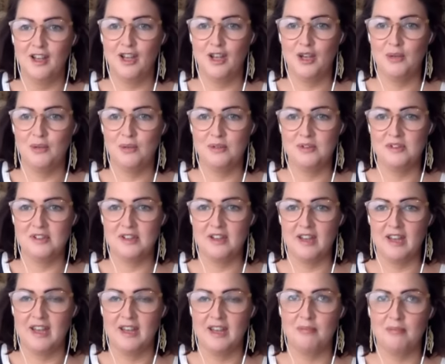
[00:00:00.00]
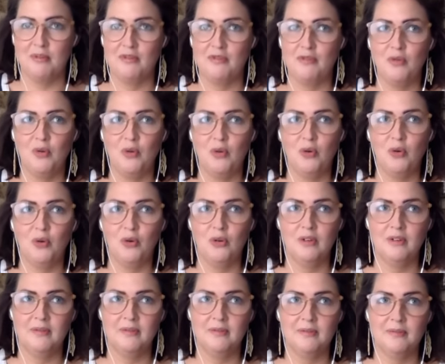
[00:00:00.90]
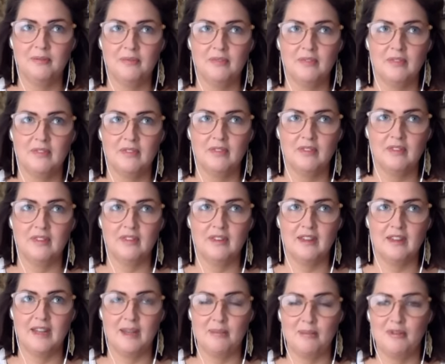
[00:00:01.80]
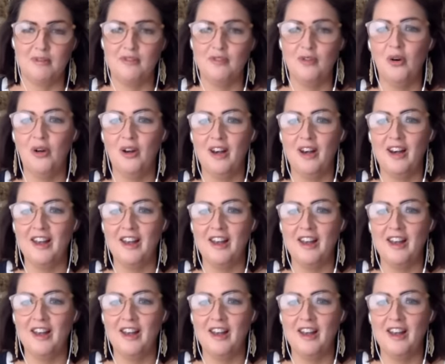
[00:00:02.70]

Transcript: who was like before yeah, before